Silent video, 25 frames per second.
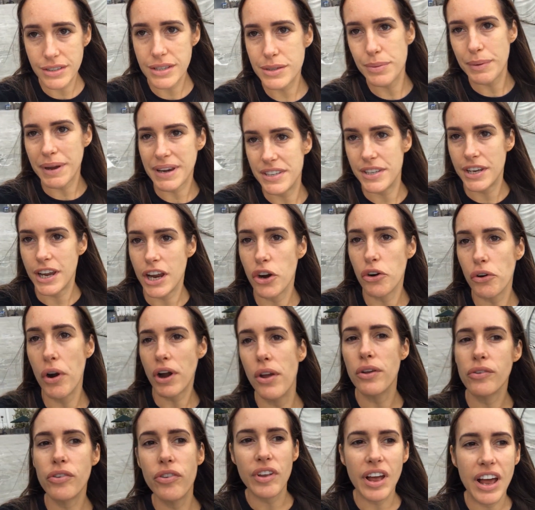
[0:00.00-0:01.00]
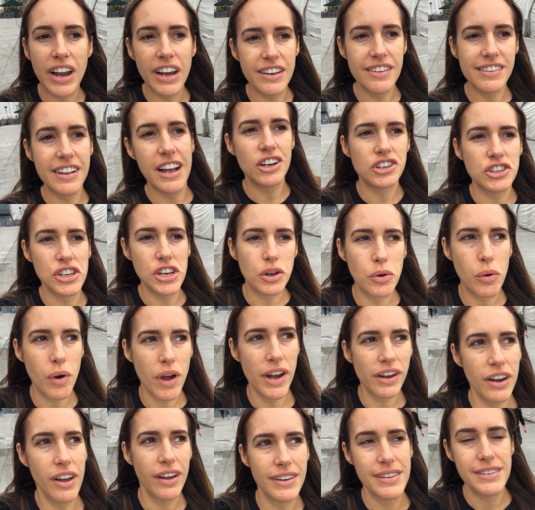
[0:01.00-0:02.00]
and sweaty and gross, and it's actually
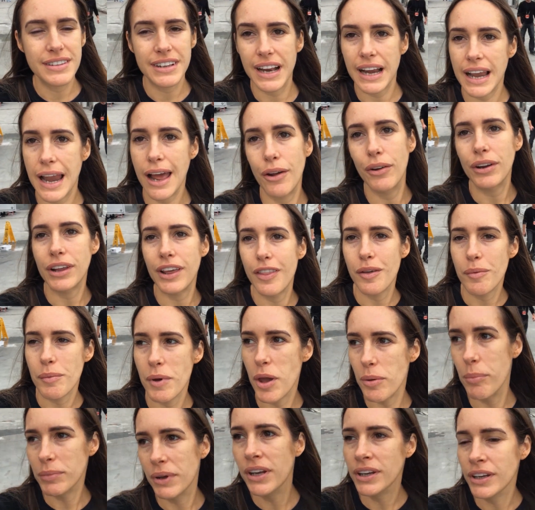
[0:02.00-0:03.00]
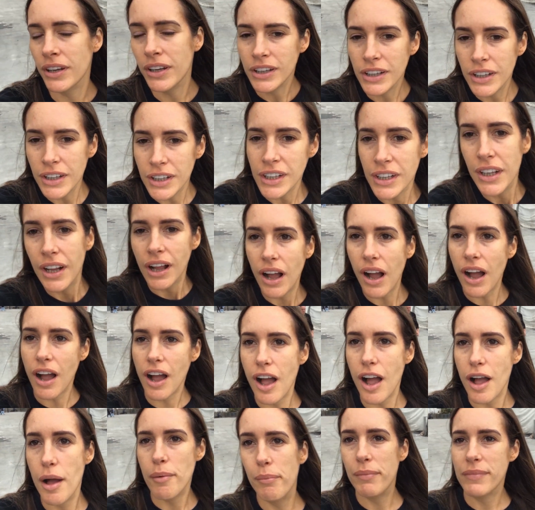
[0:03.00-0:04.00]
quite nice and cloudy at the moment.
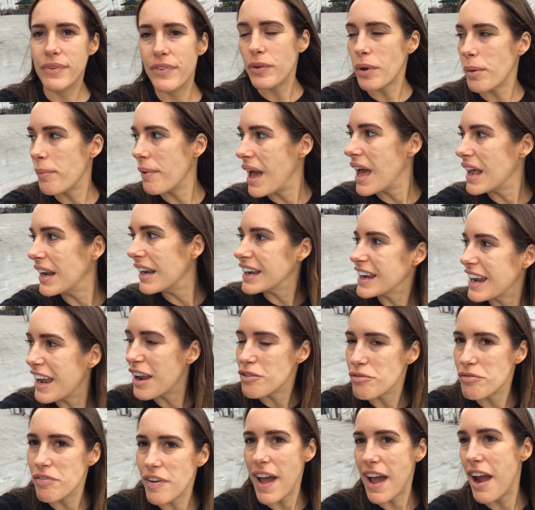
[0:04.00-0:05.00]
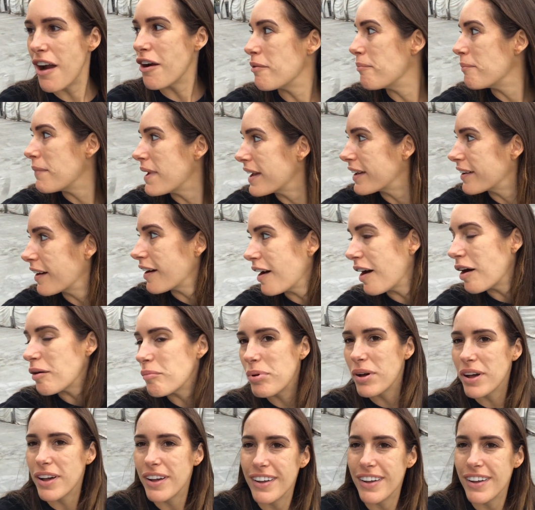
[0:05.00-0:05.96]
Um, so I'm heading in for hair and makeup.